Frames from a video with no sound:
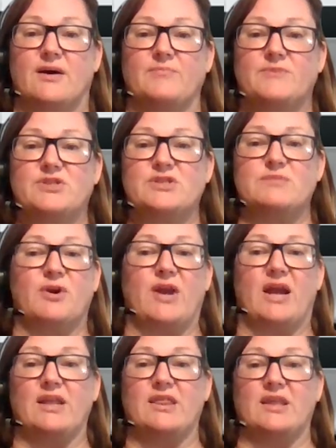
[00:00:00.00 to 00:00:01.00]
just about
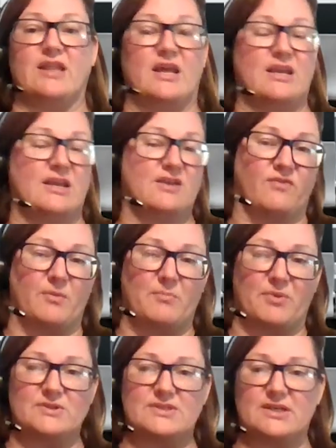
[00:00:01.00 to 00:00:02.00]
anything they need from
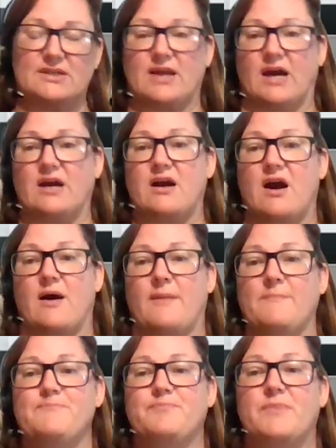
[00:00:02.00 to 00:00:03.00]

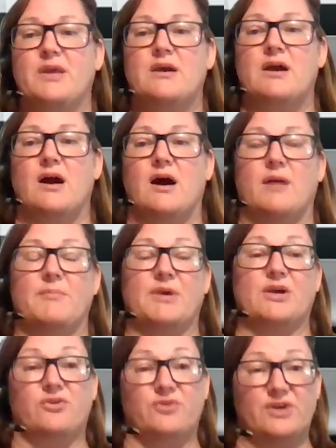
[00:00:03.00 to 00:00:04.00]
Berntsen.com.
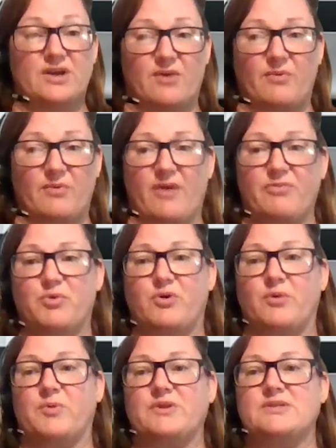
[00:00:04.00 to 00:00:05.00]
Including our
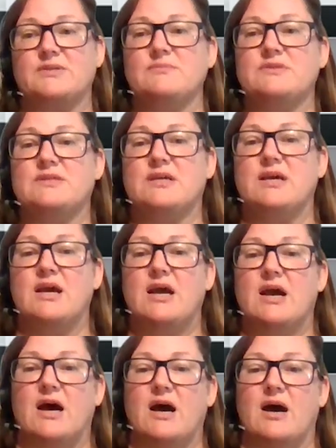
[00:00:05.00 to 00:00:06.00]
Rothbucher Prisms.
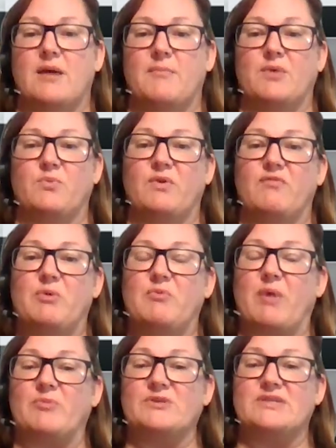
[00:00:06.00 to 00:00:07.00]
And we've been
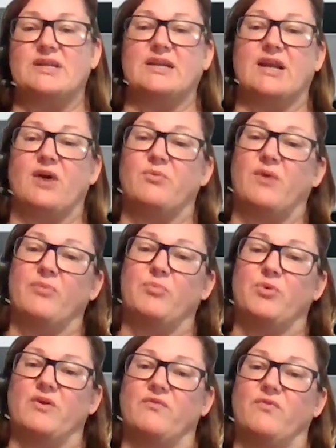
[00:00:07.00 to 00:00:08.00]
representing now
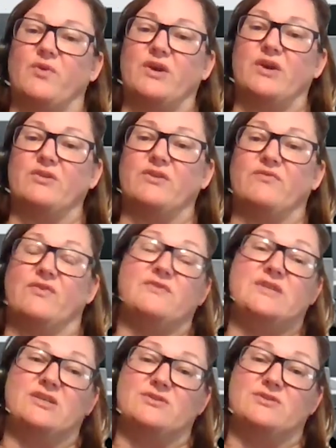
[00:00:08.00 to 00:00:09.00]
Rothbucher for nearly
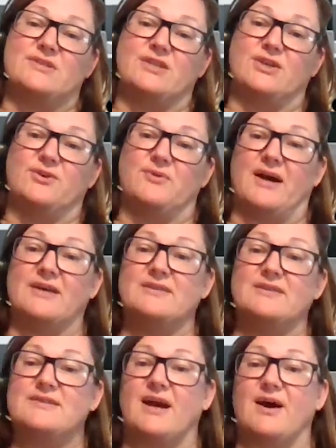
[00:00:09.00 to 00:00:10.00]
15 years in the
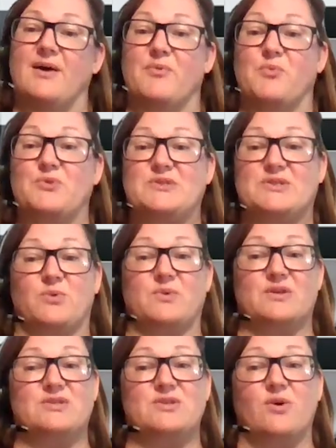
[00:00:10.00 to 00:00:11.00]
US. So we're
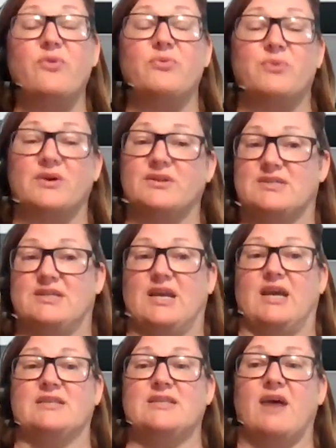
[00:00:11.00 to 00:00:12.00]
so thrilled
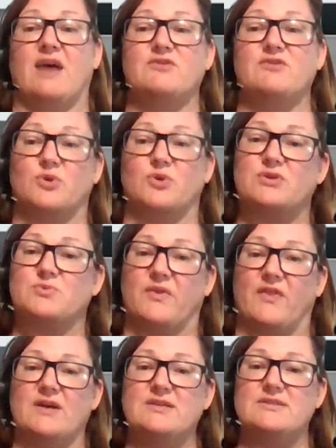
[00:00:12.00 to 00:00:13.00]
today to have George with
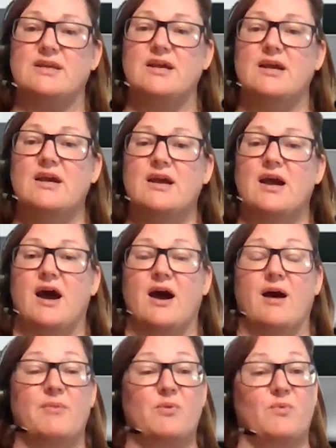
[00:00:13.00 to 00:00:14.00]
us.
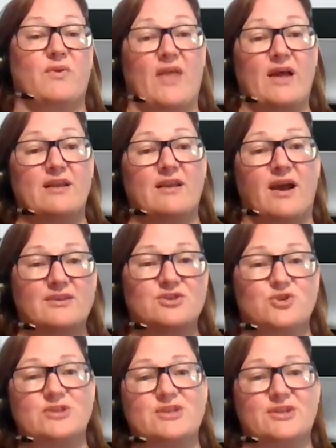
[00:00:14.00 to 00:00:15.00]
And with that,
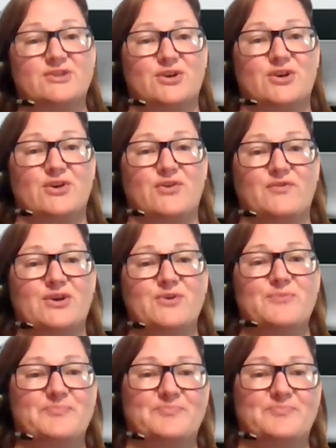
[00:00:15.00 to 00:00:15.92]
George, I'll turn it over to you.